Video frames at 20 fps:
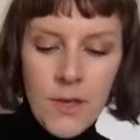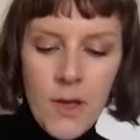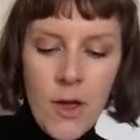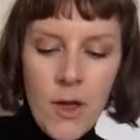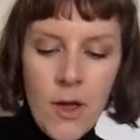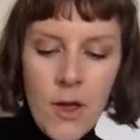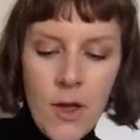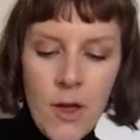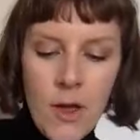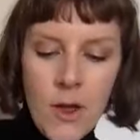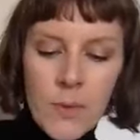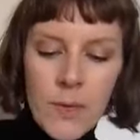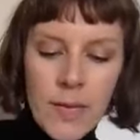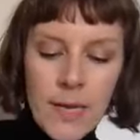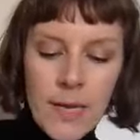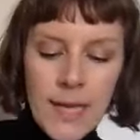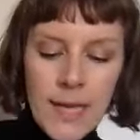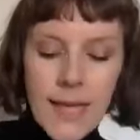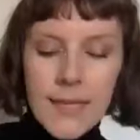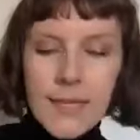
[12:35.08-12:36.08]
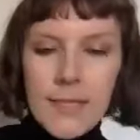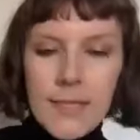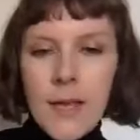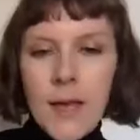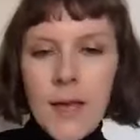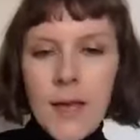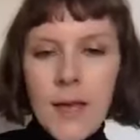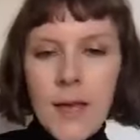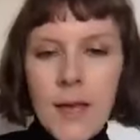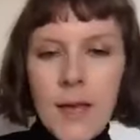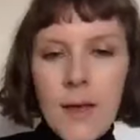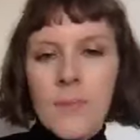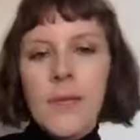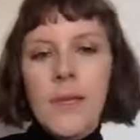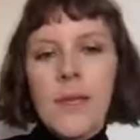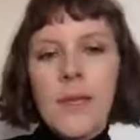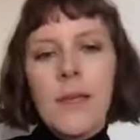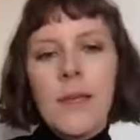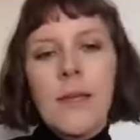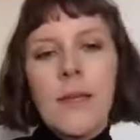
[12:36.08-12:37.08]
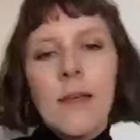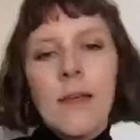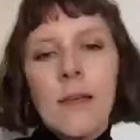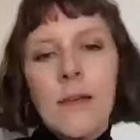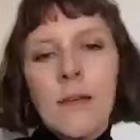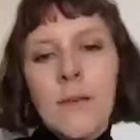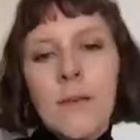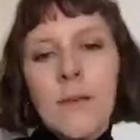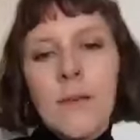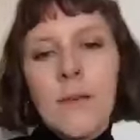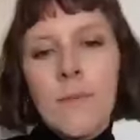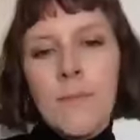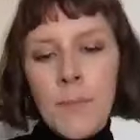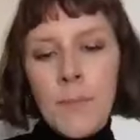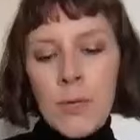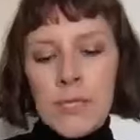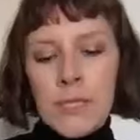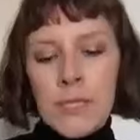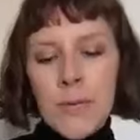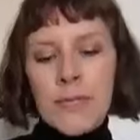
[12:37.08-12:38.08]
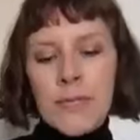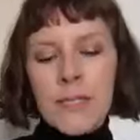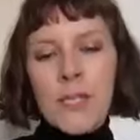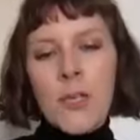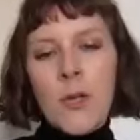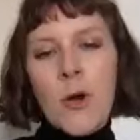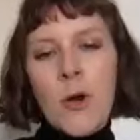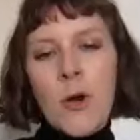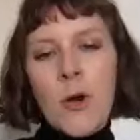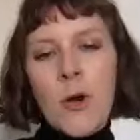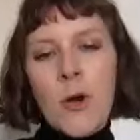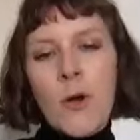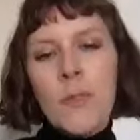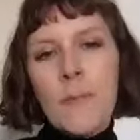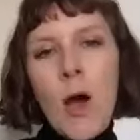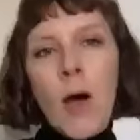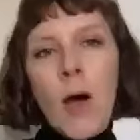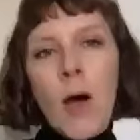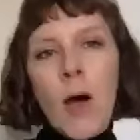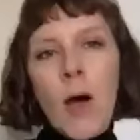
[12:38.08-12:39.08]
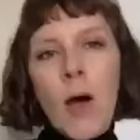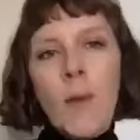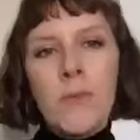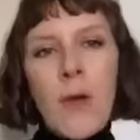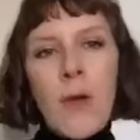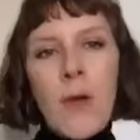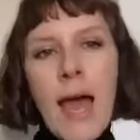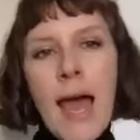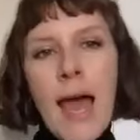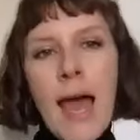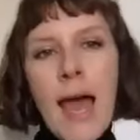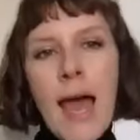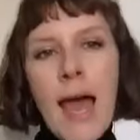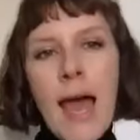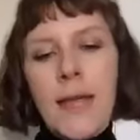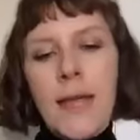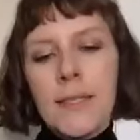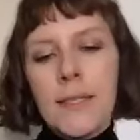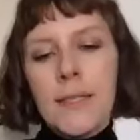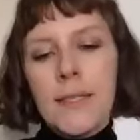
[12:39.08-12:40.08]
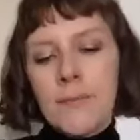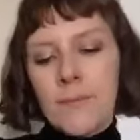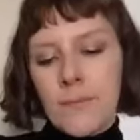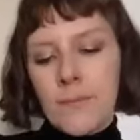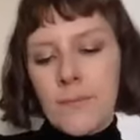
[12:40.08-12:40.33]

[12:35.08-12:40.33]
So we're going to get some. Put some into the palms of your hands.